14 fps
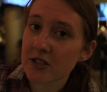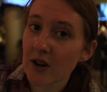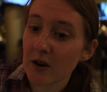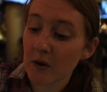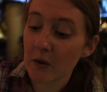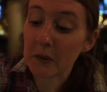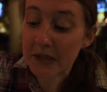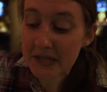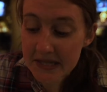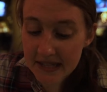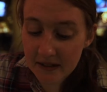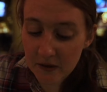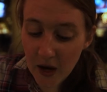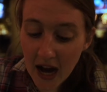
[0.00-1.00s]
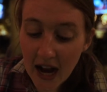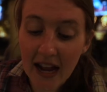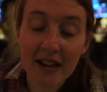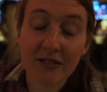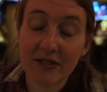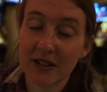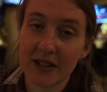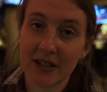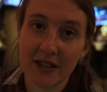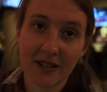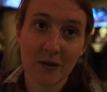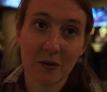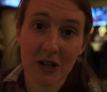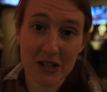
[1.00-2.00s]
So once they arrive,
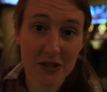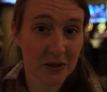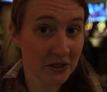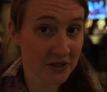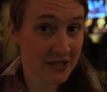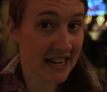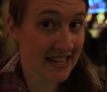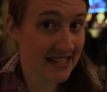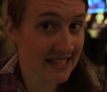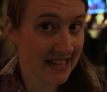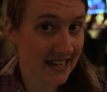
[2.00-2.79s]
we're gonna do a little taste